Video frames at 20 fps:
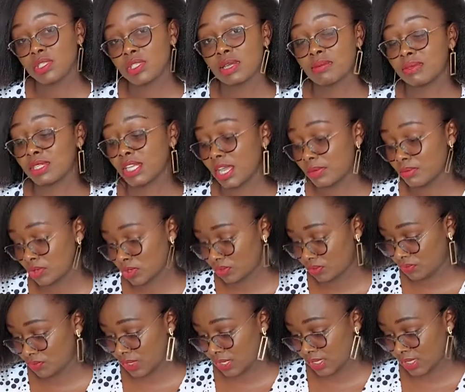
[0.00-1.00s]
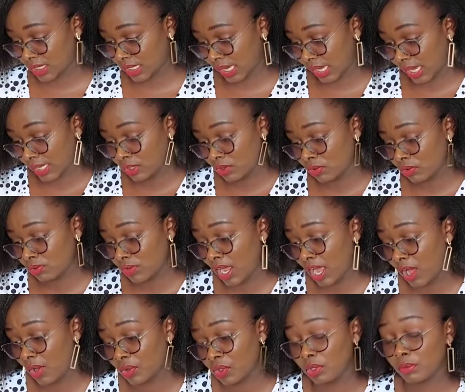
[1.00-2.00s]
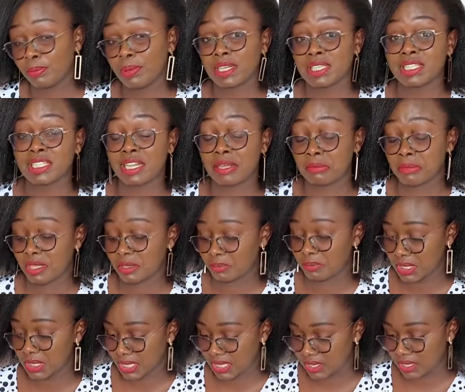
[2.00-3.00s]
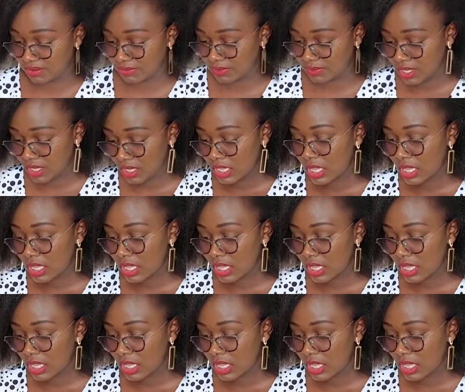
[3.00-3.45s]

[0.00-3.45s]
sometimes you feel scared of how your partner may behave,